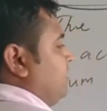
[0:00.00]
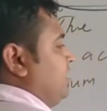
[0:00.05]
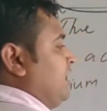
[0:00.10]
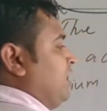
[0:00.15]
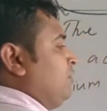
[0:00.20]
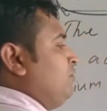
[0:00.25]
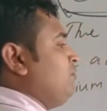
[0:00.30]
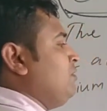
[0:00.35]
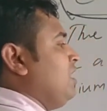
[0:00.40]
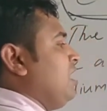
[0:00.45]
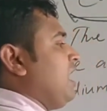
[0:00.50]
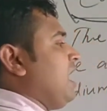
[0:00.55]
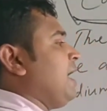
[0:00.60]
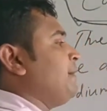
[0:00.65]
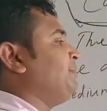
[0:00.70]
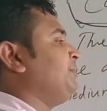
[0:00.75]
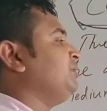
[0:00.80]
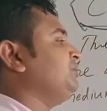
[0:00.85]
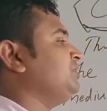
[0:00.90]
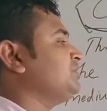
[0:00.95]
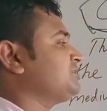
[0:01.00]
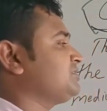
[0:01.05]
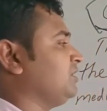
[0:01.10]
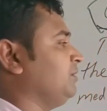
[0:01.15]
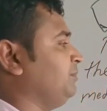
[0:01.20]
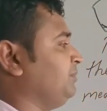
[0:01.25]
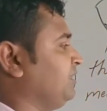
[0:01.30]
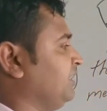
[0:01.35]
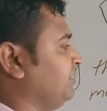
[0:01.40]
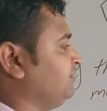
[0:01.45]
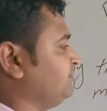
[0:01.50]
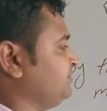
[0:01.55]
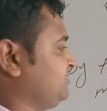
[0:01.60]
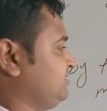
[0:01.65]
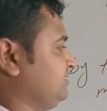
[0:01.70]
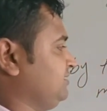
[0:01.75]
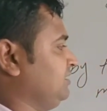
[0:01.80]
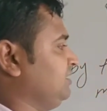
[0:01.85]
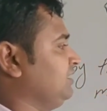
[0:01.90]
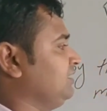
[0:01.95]
now after the
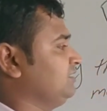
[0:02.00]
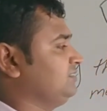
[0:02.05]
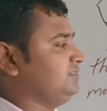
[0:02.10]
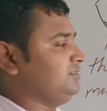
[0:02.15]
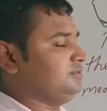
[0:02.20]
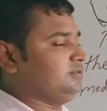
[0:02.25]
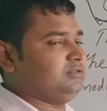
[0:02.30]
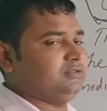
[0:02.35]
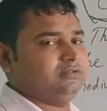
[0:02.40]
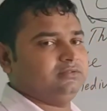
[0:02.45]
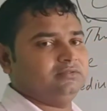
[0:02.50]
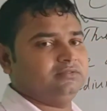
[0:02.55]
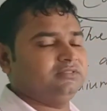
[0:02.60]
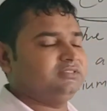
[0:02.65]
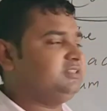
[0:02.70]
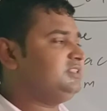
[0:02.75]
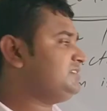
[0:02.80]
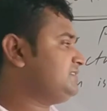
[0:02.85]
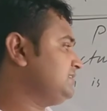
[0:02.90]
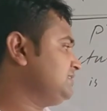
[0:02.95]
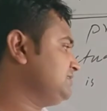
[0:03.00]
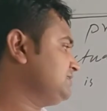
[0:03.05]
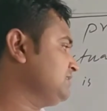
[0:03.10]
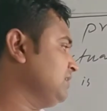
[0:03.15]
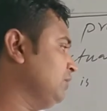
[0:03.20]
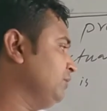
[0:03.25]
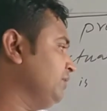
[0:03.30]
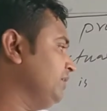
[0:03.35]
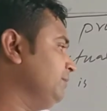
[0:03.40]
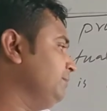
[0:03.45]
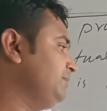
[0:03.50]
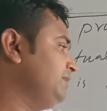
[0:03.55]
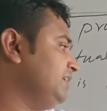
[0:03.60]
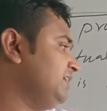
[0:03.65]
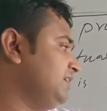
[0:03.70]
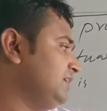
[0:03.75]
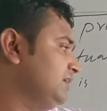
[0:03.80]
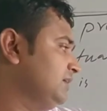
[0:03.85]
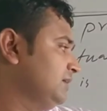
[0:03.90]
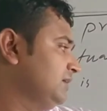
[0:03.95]
sometimes this is the
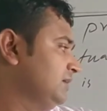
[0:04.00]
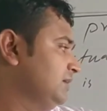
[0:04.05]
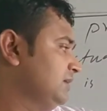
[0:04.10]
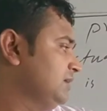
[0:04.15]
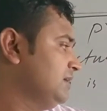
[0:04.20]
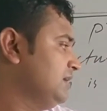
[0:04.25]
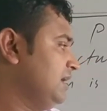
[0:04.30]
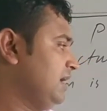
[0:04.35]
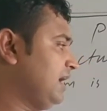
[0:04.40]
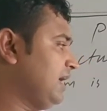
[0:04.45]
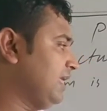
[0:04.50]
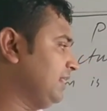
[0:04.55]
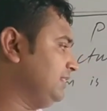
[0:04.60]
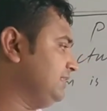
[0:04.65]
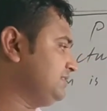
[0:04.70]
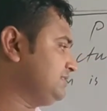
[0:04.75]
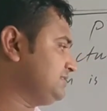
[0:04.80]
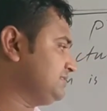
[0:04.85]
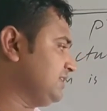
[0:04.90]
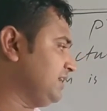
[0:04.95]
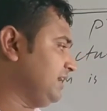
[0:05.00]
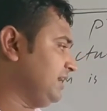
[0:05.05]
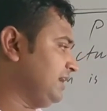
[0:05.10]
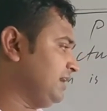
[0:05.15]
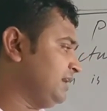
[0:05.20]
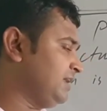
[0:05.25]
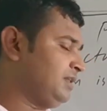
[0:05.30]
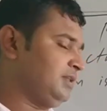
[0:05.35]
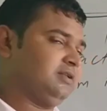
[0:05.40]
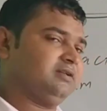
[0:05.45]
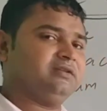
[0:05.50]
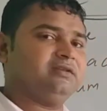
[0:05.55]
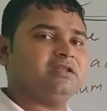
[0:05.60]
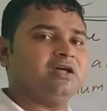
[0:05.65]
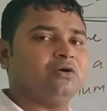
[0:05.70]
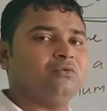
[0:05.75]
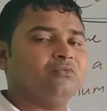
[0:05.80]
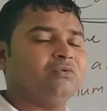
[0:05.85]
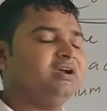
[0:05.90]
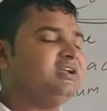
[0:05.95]
intake and this is the air.
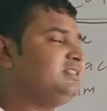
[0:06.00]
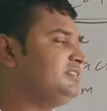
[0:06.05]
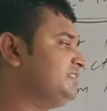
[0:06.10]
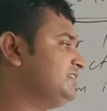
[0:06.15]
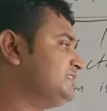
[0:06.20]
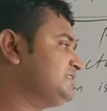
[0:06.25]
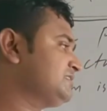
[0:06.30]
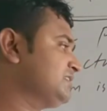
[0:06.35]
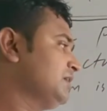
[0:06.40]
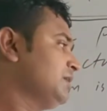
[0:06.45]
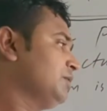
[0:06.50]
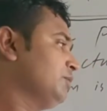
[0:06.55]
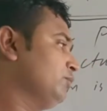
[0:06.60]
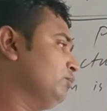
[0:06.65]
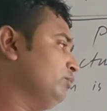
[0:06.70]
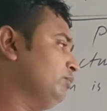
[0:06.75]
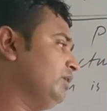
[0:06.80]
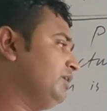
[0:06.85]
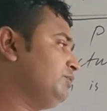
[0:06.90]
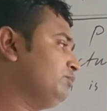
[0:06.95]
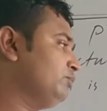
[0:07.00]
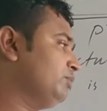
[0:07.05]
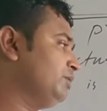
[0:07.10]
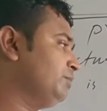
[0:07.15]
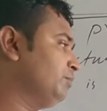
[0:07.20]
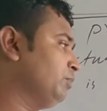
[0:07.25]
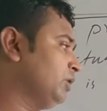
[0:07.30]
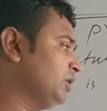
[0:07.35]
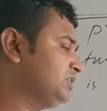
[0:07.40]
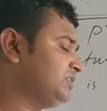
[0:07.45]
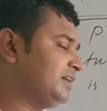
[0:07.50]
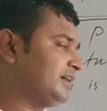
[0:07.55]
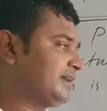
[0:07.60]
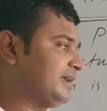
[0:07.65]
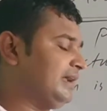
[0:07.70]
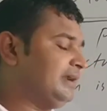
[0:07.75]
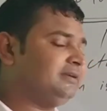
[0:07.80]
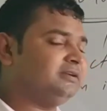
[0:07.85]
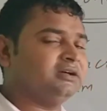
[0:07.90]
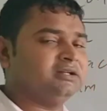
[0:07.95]
Now when we burn the
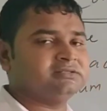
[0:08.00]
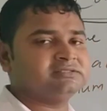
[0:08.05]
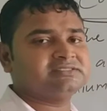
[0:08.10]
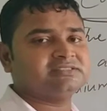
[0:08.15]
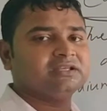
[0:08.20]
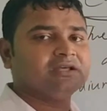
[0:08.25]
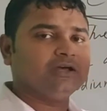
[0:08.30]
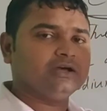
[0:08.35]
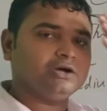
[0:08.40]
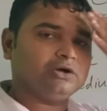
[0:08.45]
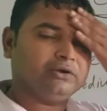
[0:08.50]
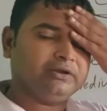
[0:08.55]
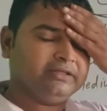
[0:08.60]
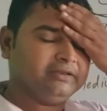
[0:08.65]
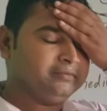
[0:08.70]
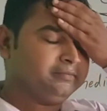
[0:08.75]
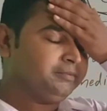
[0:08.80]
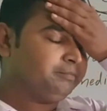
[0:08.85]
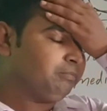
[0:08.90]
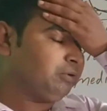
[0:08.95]
candles or in